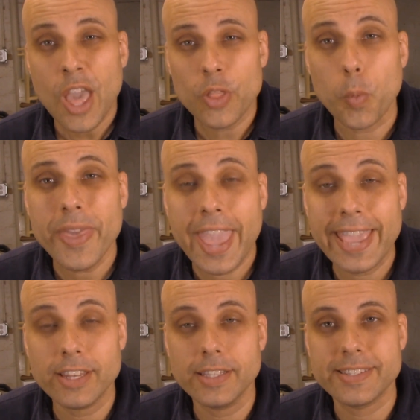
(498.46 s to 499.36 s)
The way the
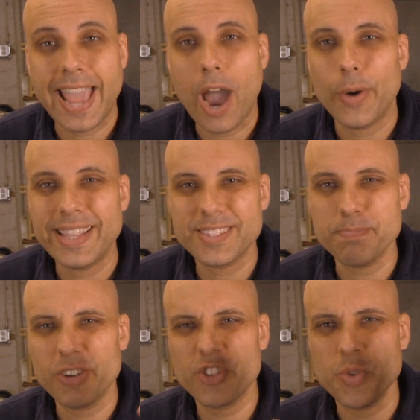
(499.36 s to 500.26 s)
handle is now, it's
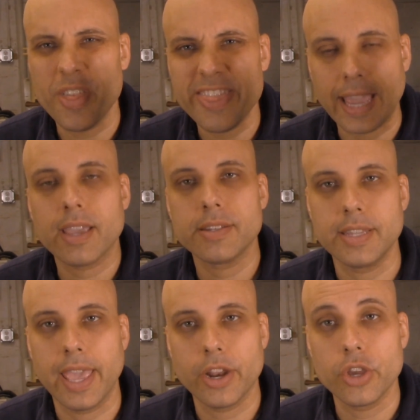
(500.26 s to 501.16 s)
much too thick
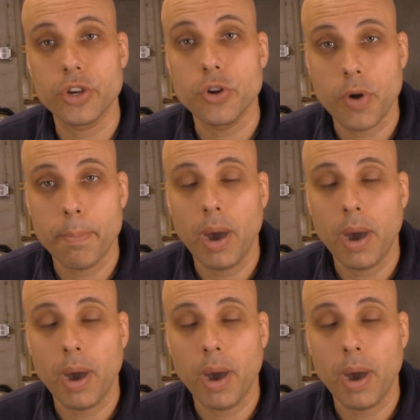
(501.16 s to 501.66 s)
to get a good grip